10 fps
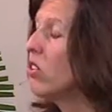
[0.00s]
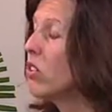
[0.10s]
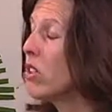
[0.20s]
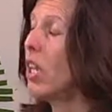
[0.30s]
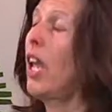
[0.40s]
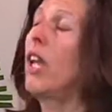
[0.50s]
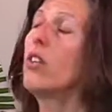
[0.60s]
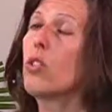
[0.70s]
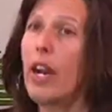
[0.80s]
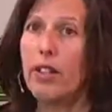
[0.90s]
you just can't,
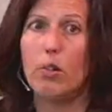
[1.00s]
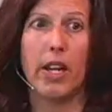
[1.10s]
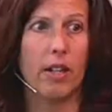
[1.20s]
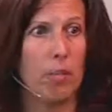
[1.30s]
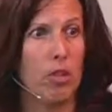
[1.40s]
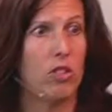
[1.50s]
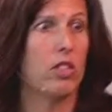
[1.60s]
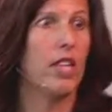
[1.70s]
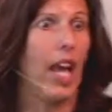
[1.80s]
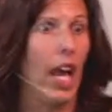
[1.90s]
you're trying to wake up, but you
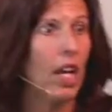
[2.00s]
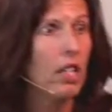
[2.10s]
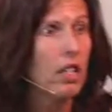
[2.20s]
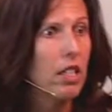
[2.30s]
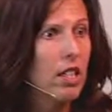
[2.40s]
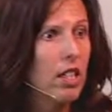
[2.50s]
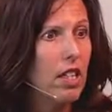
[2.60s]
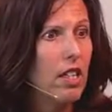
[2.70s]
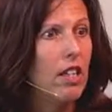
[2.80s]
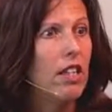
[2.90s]
just can't.
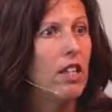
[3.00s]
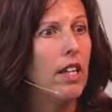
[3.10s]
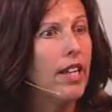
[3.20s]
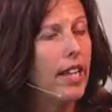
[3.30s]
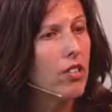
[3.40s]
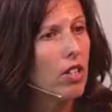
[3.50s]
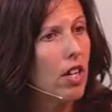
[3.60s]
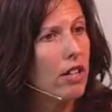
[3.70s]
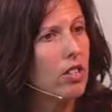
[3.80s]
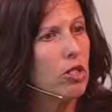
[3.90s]
And that's the
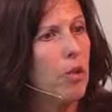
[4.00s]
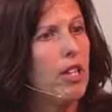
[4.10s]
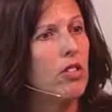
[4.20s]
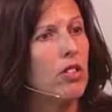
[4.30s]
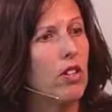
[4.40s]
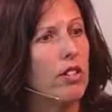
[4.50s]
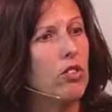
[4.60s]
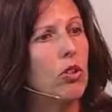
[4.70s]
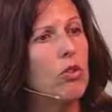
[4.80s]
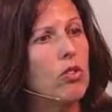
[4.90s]
kind of space they're in.
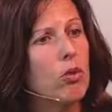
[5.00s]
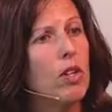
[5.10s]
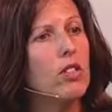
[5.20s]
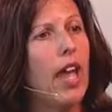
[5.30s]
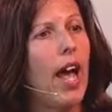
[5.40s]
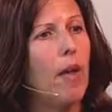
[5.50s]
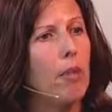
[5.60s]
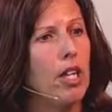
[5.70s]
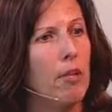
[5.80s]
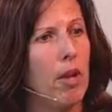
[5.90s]
So, so what's
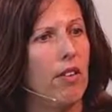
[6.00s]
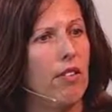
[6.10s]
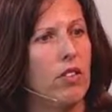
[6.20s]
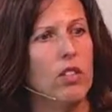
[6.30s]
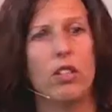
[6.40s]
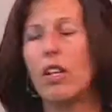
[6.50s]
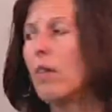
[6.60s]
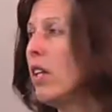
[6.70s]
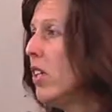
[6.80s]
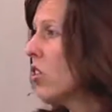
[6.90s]
happening metaphysically,
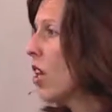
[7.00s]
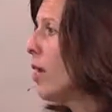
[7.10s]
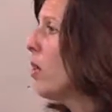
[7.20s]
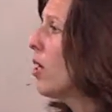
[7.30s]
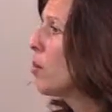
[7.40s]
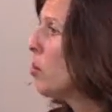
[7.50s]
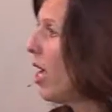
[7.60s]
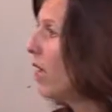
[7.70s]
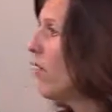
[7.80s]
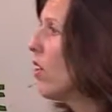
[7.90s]
when each time he comes
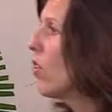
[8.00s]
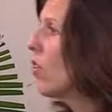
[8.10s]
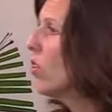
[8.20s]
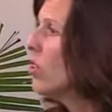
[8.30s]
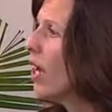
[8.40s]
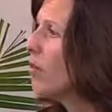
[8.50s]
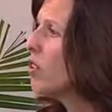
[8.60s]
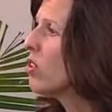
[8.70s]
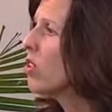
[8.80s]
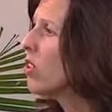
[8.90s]
back, even a third time,
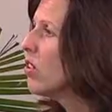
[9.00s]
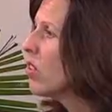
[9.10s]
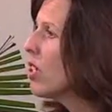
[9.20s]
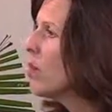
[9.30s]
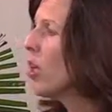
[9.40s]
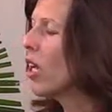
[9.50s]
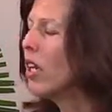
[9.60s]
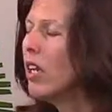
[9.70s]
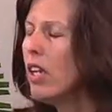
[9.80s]
they're still sleeping,